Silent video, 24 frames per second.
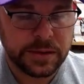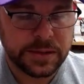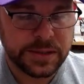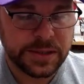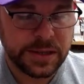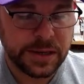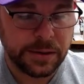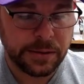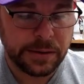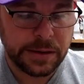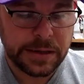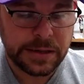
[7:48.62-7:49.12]

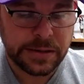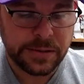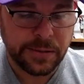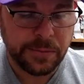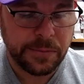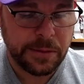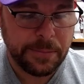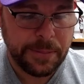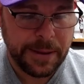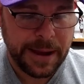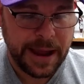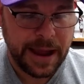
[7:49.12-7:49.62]
series
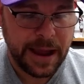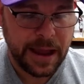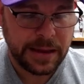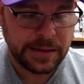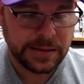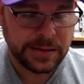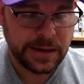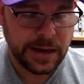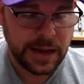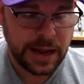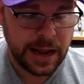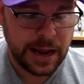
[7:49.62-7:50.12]
from the
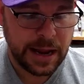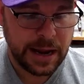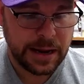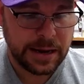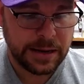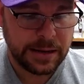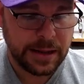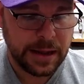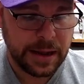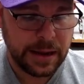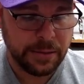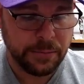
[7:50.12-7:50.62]
past
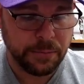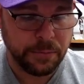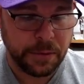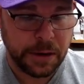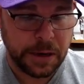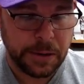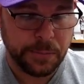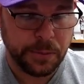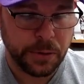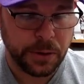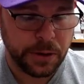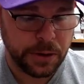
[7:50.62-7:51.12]
and they
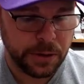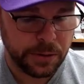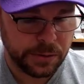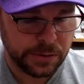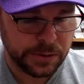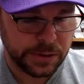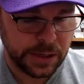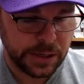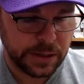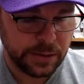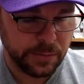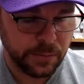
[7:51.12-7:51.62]

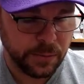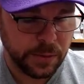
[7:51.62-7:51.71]
reproduce it